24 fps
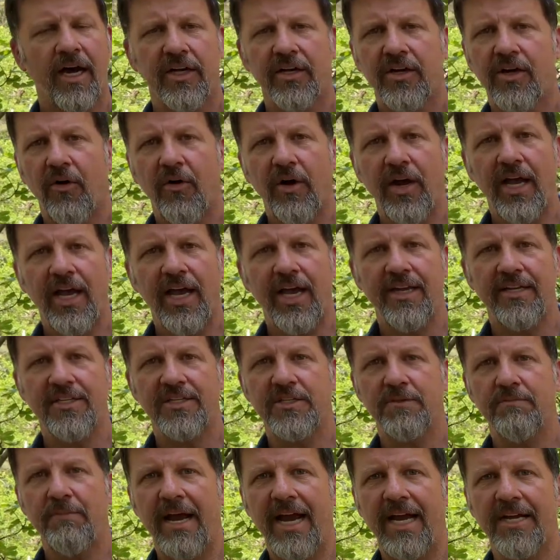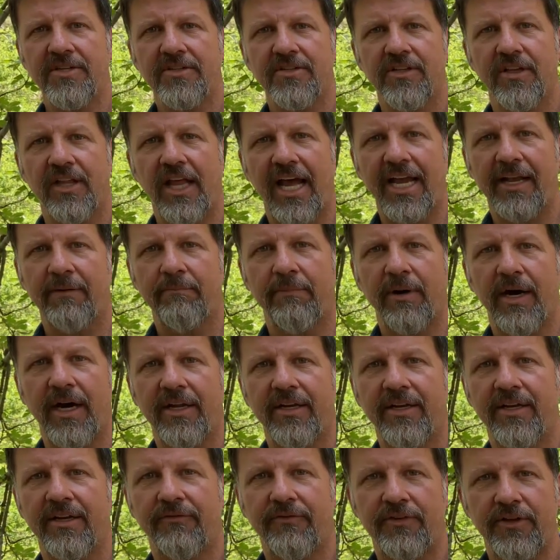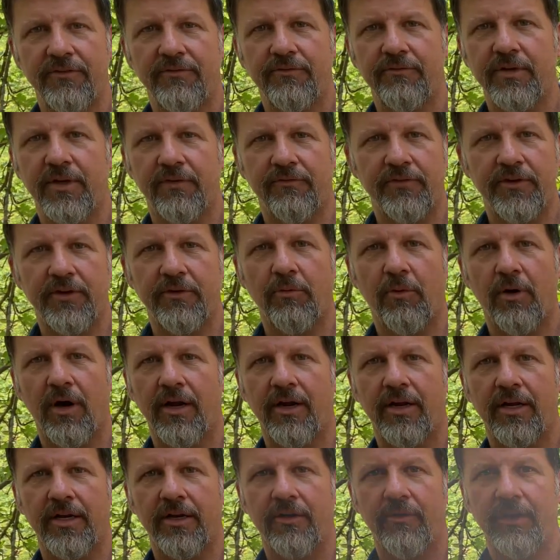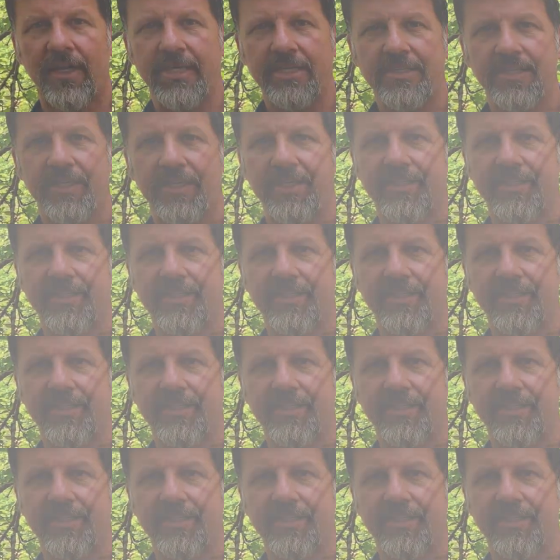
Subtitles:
Go ahead and smash the like button if you interested